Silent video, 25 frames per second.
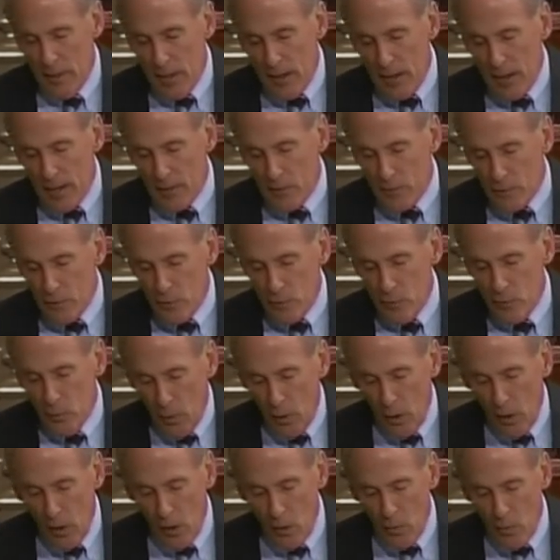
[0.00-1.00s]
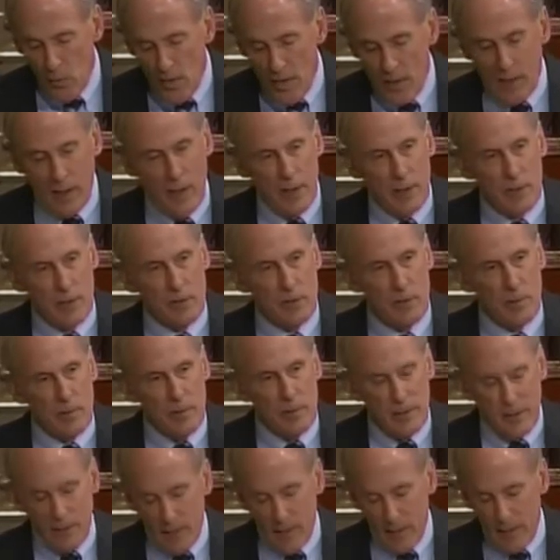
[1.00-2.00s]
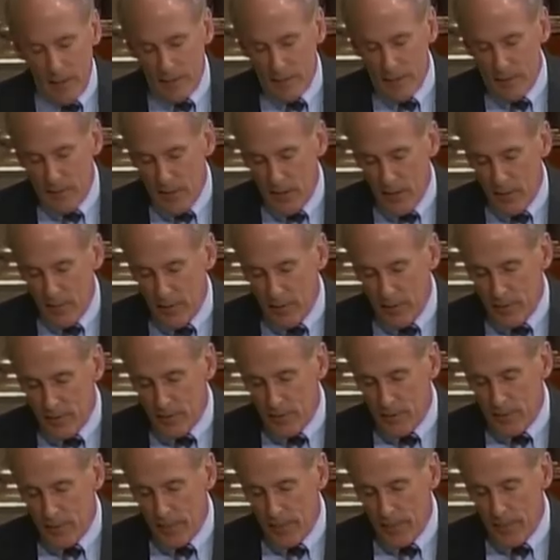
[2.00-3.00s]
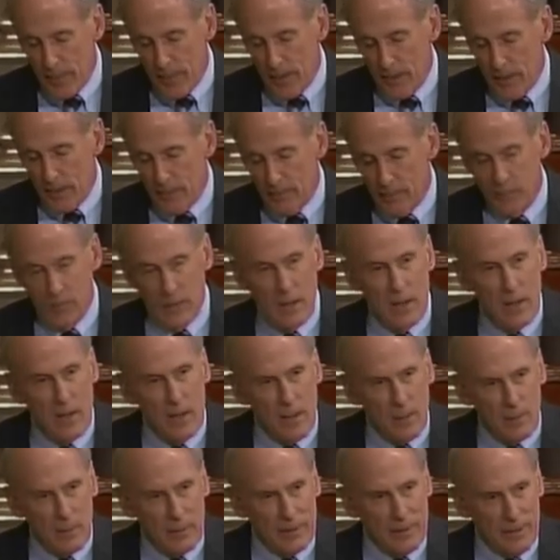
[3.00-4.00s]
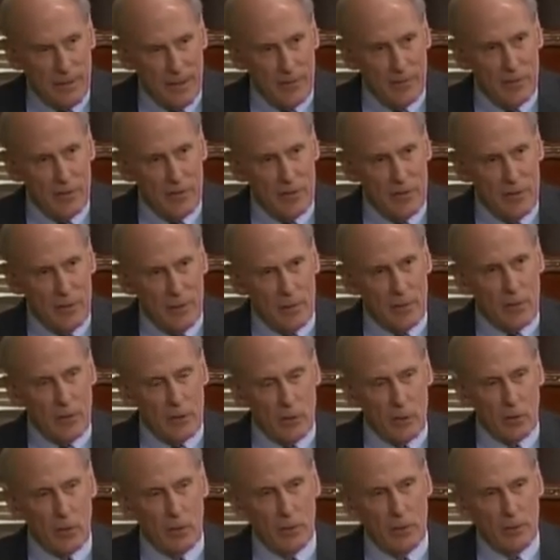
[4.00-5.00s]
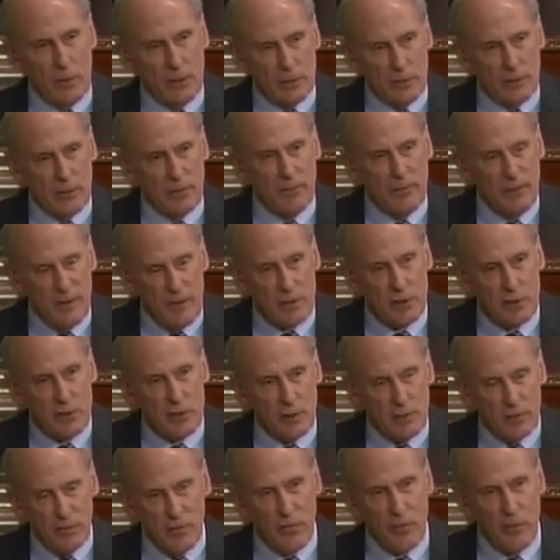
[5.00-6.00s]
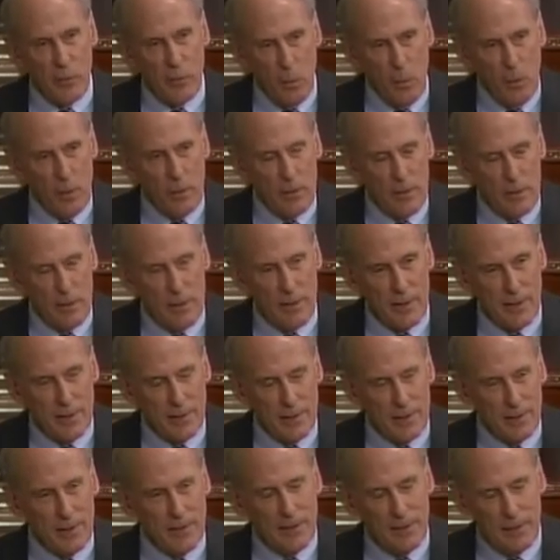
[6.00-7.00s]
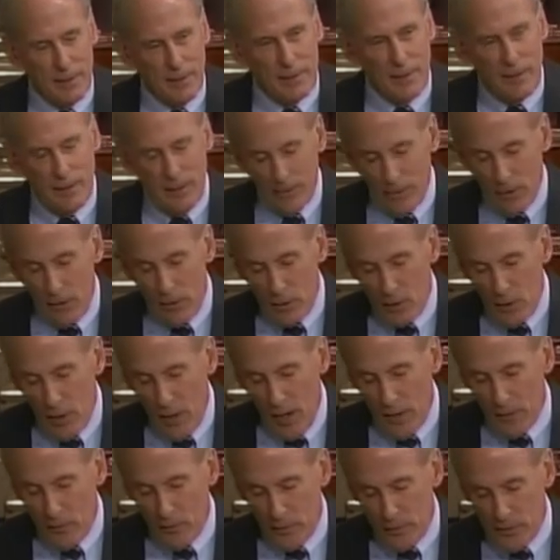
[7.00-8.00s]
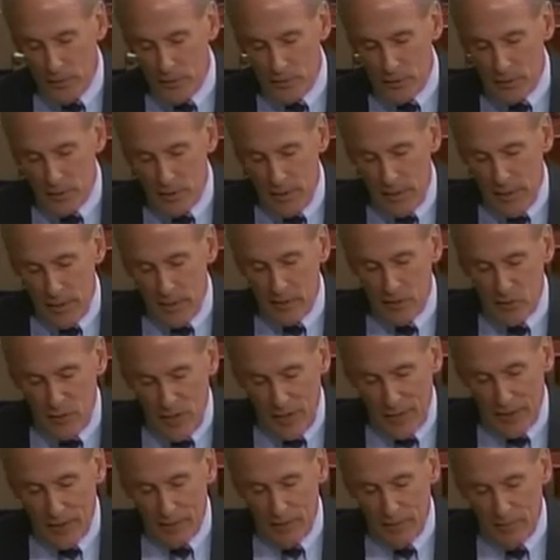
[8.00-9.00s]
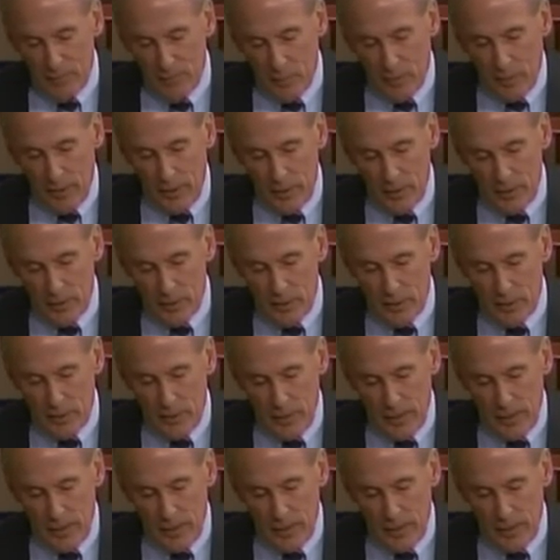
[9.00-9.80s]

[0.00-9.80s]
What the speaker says: and to do all we can to mitigate the damage. But given the current division of authority in our Congress and executive branch,